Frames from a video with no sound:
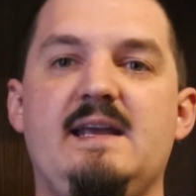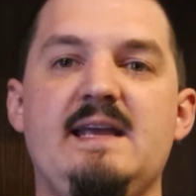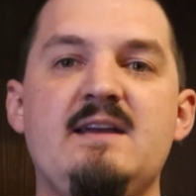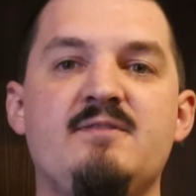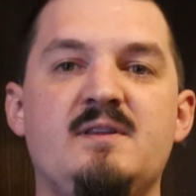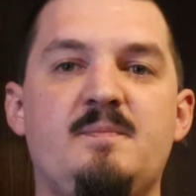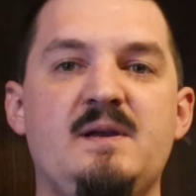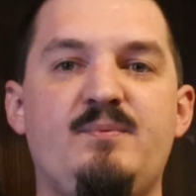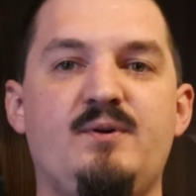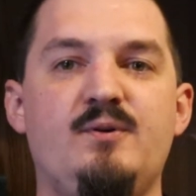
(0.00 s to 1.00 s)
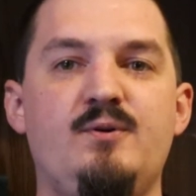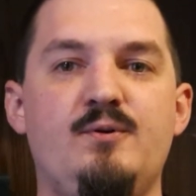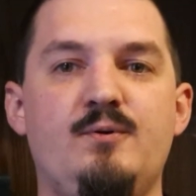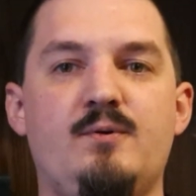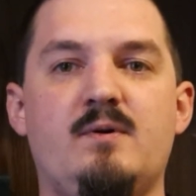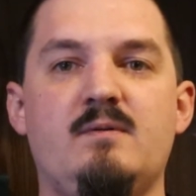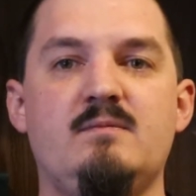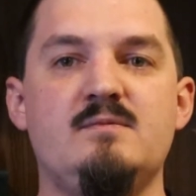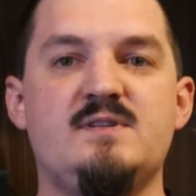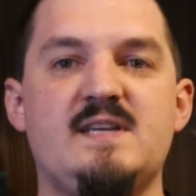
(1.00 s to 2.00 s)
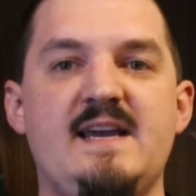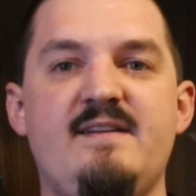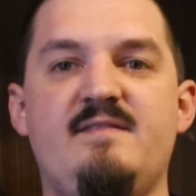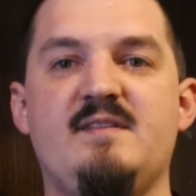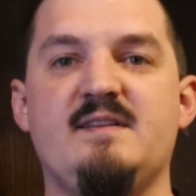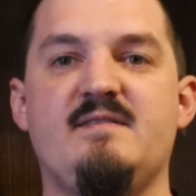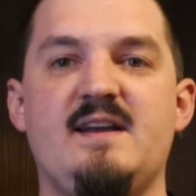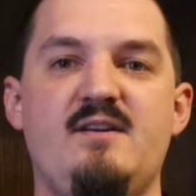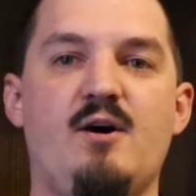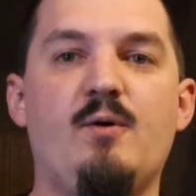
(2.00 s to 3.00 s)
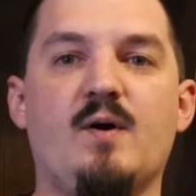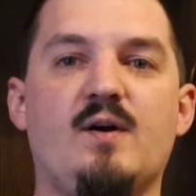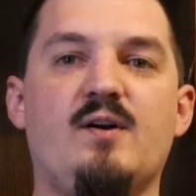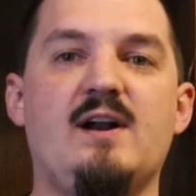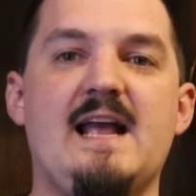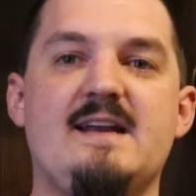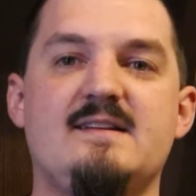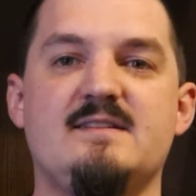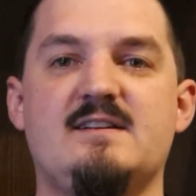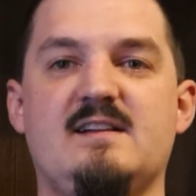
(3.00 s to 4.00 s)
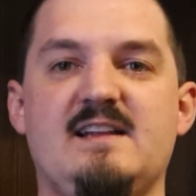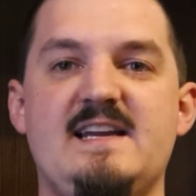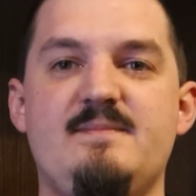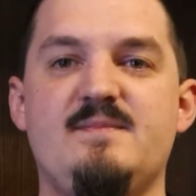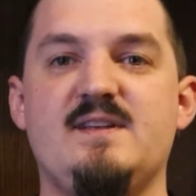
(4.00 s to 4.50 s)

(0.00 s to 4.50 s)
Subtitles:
Even the people who say that they know her and claim